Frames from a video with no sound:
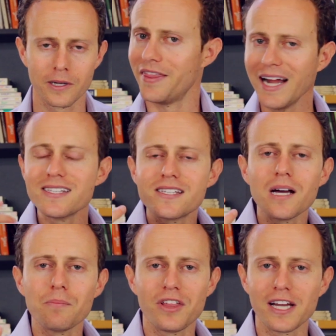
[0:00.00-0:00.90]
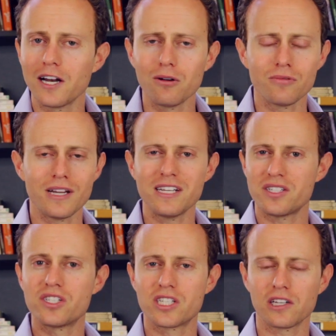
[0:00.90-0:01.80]
That's something I don't
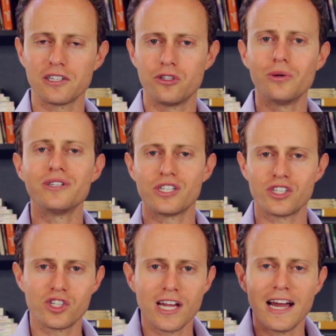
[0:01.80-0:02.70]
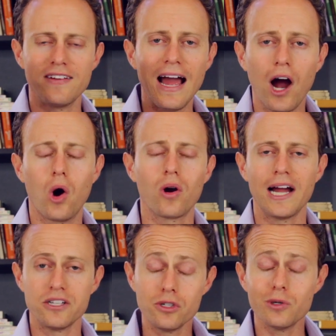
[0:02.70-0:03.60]
necessarily do it to stand out.
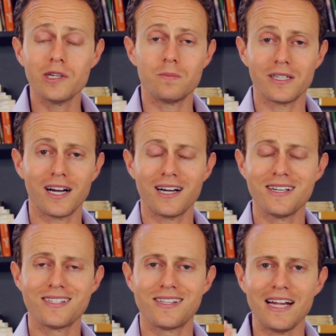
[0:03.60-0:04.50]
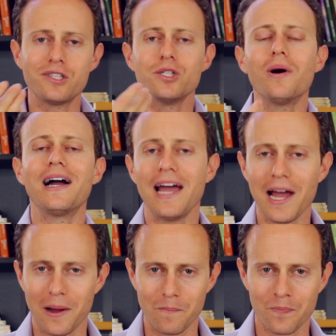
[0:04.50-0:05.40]
I do it because that's who I
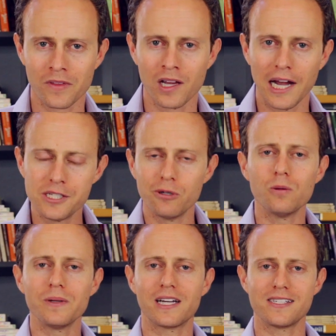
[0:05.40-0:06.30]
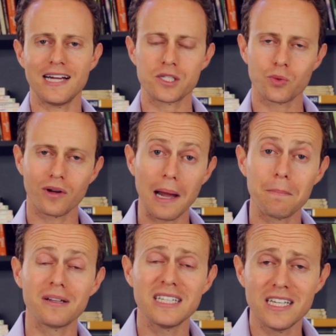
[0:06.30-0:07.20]
am. I do it because that's what I
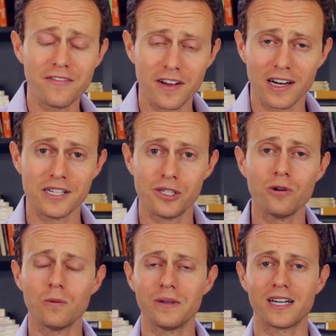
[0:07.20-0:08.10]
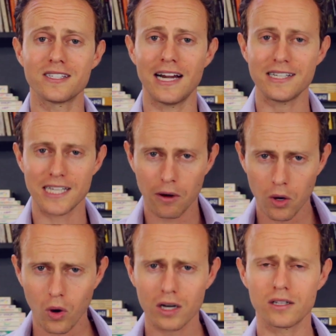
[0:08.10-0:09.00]
believe in. I do it because that's how
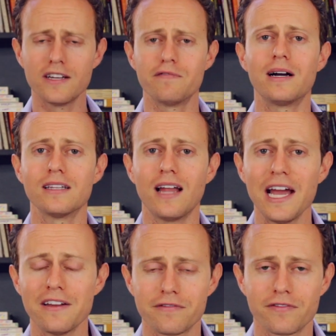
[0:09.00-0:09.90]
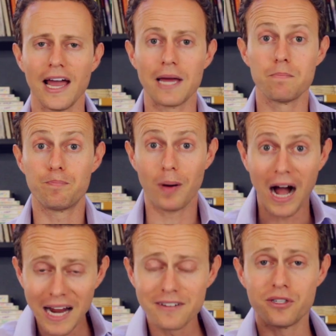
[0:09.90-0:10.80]
I want to live my life. And
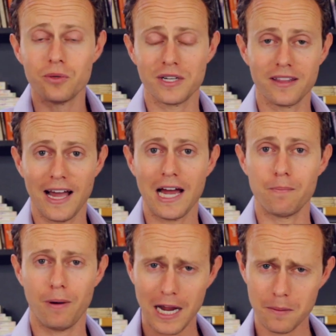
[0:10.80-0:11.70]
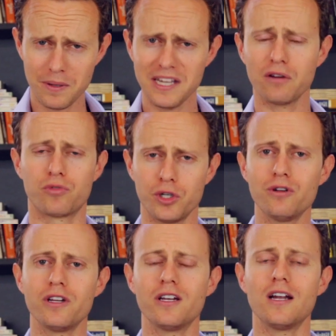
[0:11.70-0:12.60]
by doing that, by being
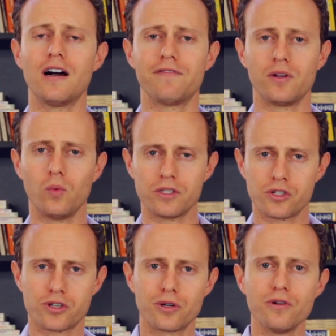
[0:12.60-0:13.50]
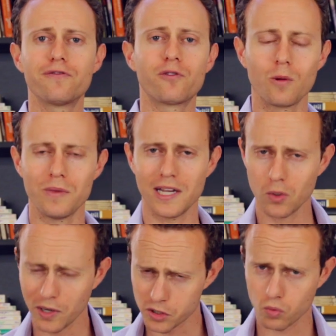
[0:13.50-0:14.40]
rooted enough in what's true for me
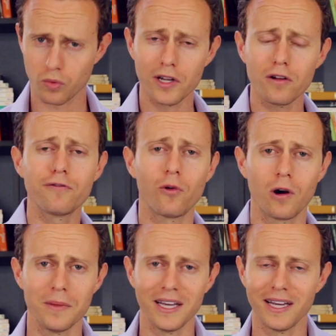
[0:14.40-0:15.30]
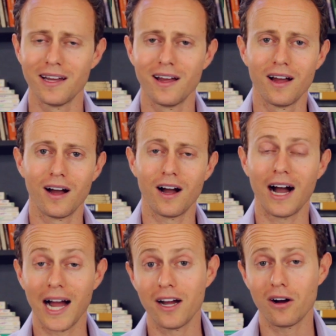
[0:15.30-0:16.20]
and what's real for me,
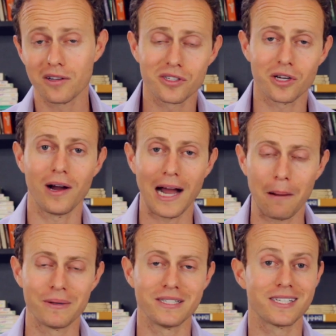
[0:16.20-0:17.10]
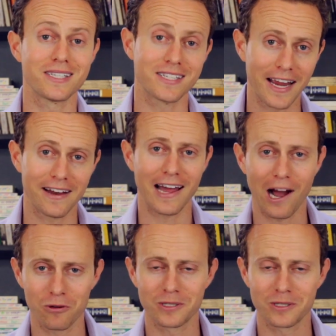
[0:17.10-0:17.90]
I also happen to stand out.